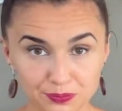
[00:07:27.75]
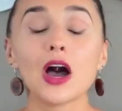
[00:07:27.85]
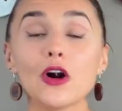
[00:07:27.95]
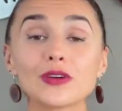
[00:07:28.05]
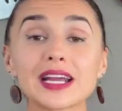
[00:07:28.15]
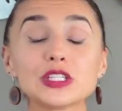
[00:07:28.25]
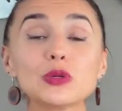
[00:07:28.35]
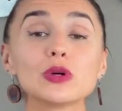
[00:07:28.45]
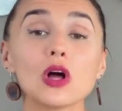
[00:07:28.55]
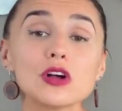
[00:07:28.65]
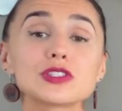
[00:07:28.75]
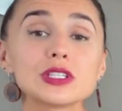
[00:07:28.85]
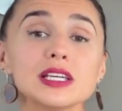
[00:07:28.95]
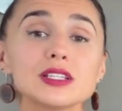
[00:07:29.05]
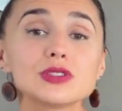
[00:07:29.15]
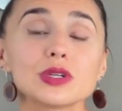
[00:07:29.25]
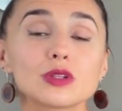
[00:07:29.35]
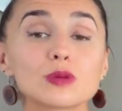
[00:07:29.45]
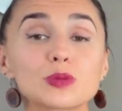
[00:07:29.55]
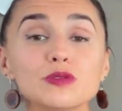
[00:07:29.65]
Alright, you will also need to
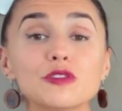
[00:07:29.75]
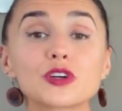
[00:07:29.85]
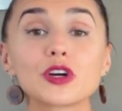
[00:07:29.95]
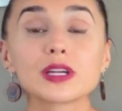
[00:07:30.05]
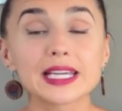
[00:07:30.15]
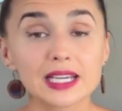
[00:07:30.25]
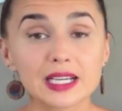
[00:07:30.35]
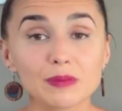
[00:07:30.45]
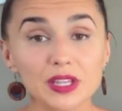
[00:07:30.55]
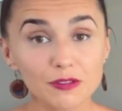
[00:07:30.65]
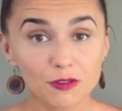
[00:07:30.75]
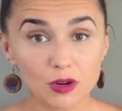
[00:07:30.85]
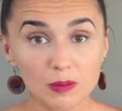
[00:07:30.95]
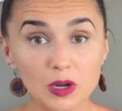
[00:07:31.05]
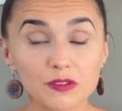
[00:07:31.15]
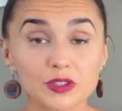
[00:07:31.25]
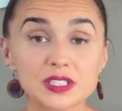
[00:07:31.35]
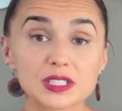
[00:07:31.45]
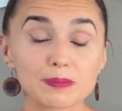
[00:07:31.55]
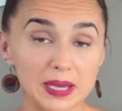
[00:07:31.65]
include proof of current income in the form of
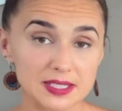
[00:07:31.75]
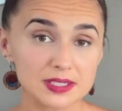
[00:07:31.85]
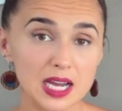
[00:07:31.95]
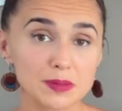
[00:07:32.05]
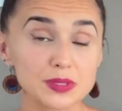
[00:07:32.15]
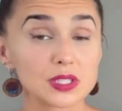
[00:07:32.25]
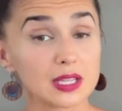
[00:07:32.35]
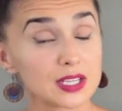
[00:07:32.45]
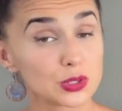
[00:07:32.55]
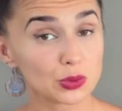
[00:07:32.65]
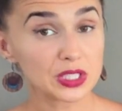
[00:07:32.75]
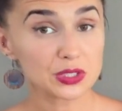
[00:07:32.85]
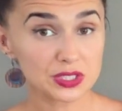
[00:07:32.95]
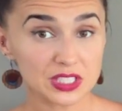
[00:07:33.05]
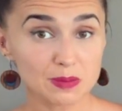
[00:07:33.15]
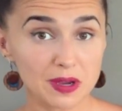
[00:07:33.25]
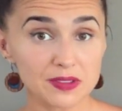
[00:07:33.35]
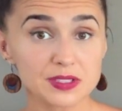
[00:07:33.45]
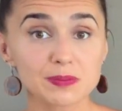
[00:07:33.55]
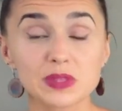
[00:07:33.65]
recent pay stubs, the last 3 to 6
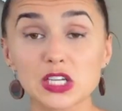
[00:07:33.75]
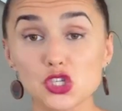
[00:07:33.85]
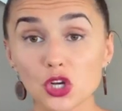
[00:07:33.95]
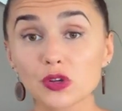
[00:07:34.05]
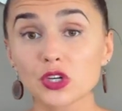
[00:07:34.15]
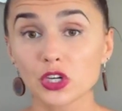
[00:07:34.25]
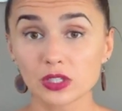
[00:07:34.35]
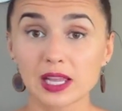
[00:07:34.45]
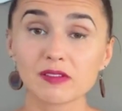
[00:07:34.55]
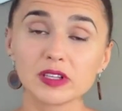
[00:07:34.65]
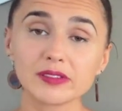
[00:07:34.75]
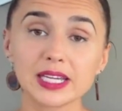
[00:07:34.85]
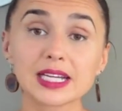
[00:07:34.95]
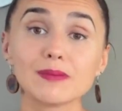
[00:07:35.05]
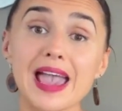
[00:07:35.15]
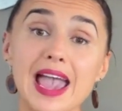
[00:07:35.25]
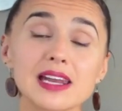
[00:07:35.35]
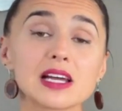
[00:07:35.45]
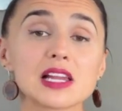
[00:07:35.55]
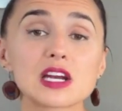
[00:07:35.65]
months, that show your current level of income,
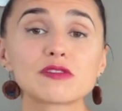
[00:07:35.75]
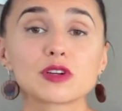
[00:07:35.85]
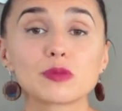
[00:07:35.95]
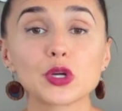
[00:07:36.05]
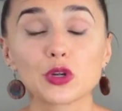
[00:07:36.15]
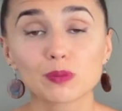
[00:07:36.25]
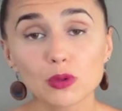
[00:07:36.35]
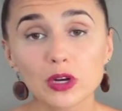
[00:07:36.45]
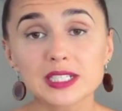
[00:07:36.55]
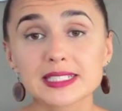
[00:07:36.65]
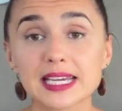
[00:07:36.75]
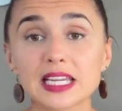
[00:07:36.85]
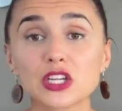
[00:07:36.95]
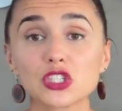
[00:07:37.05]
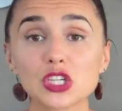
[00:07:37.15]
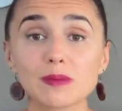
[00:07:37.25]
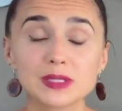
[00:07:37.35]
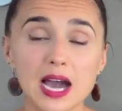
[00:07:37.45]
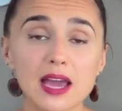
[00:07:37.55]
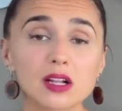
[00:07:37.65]
and a letter from your employer stating your job
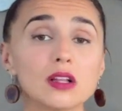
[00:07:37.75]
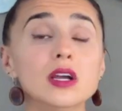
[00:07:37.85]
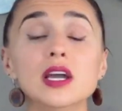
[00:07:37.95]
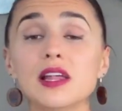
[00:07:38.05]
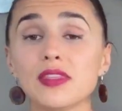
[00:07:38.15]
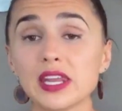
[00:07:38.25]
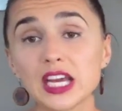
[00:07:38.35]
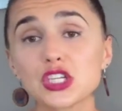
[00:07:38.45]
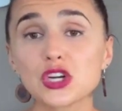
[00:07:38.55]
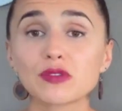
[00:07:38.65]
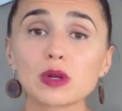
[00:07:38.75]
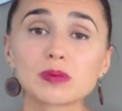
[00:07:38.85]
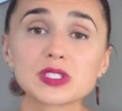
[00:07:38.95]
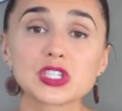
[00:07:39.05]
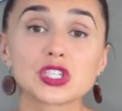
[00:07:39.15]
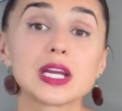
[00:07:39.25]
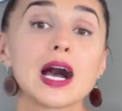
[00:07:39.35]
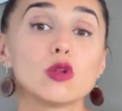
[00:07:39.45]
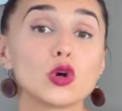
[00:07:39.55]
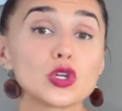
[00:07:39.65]
title, the nature of your position,
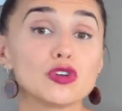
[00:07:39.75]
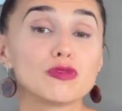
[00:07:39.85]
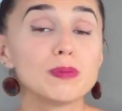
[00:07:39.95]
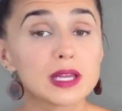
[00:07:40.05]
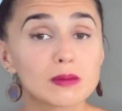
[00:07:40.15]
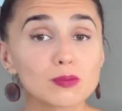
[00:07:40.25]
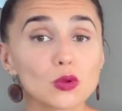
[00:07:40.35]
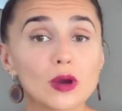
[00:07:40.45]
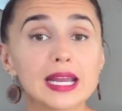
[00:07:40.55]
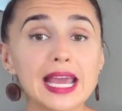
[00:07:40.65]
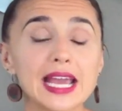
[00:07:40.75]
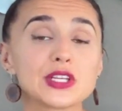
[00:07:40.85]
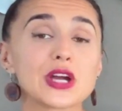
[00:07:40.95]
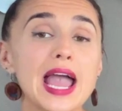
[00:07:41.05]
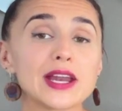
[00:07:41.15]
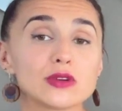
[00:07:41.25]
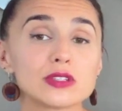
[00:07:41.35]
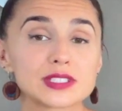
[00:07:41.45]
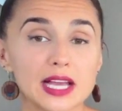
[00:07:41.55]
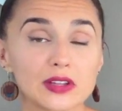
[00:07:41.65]
how long you've been employed, and your annual
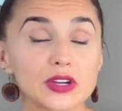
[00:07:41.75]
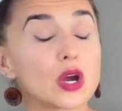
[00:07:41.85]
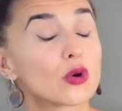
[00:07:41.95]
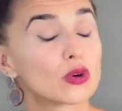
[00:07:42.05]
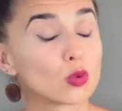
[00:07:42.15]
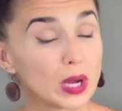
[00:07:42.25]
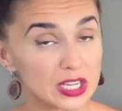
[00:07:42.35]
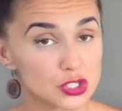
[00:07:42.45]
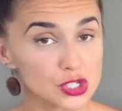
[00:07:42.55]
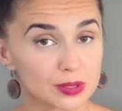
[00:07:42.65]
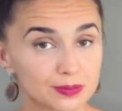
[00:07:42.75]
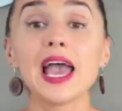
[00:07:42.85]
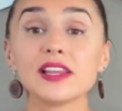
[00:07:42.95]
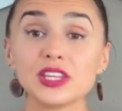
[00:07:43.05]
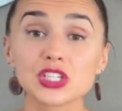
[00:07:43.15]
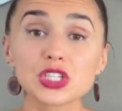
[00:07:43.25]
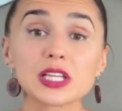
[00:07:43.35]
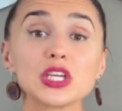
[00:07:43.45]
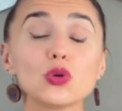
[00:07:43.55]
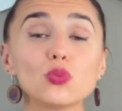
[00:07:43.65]
salary or wage.
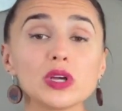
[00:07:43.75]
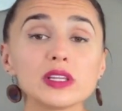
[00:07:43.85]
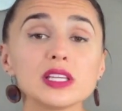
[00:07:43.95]
Additionally, you will